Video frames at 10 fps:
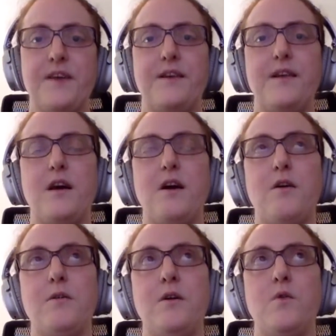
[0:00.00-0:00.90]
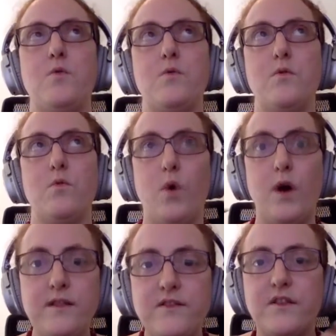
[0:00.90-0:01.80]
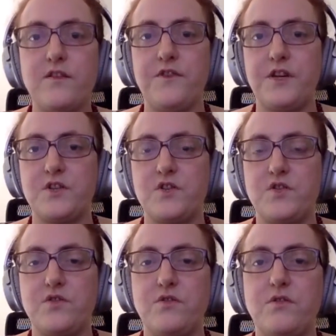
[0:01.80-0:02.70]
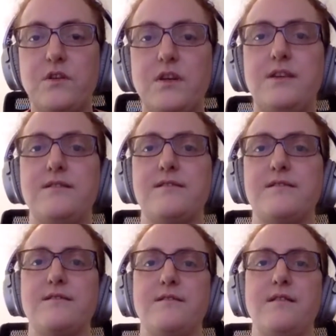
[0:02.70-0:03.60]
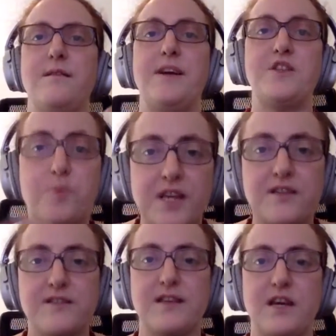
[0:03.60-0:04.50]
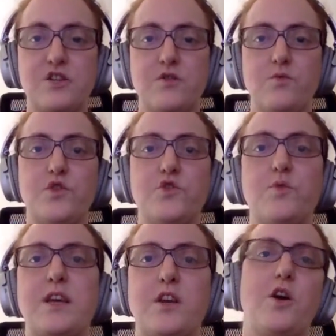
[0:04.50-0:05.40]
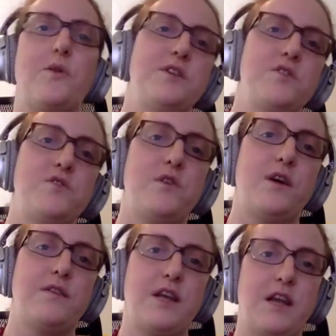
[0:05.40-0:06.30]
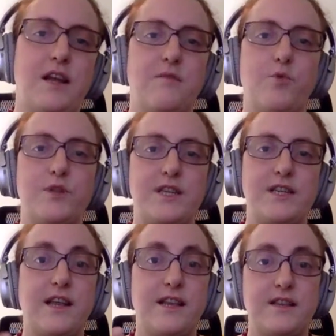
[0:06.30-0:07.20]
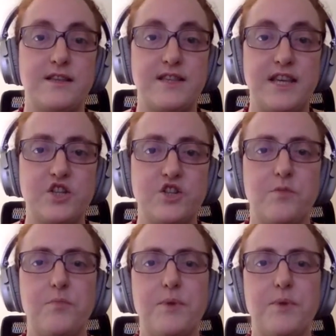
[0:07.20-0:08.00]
Now, what the certificates do is a much bigger discussion, which we can go into, I think, in a little more detail in the session.